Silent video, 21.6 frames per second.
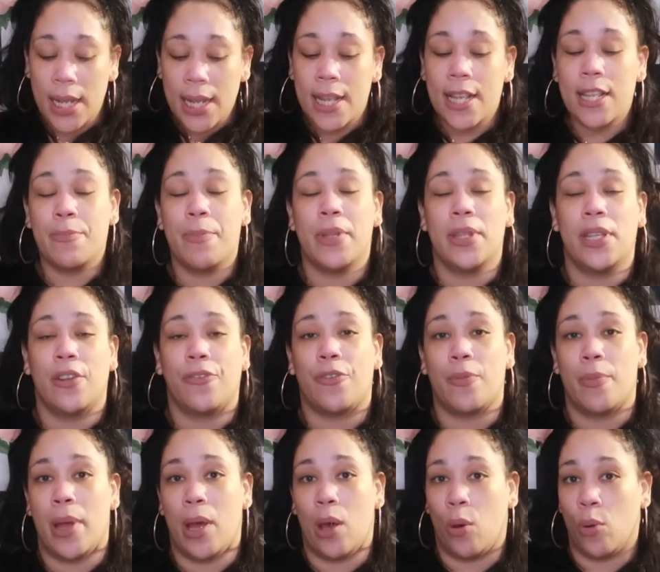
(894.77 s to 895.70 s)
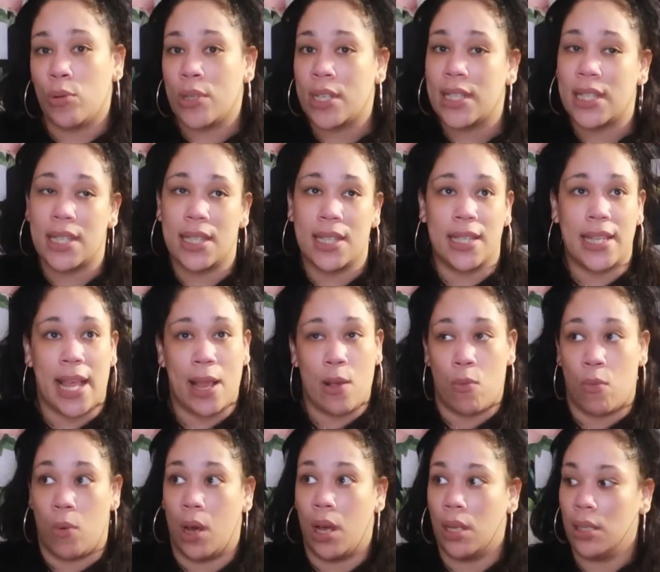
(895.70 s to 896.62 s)
He's been there for my oldest since day
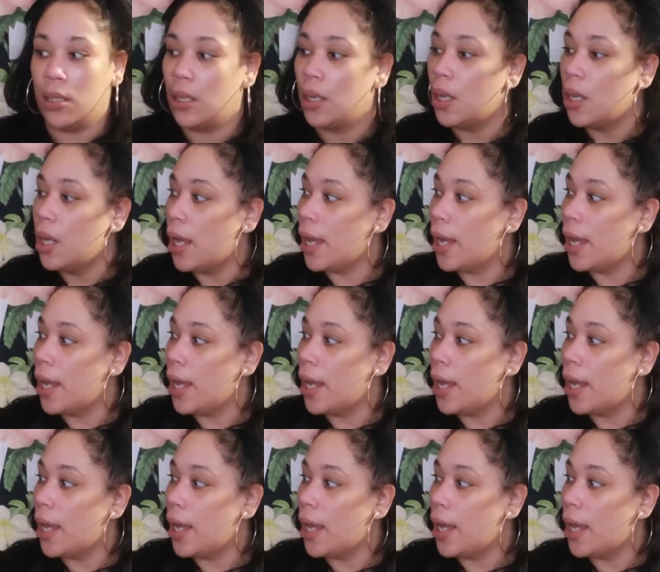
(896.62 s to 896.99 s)
one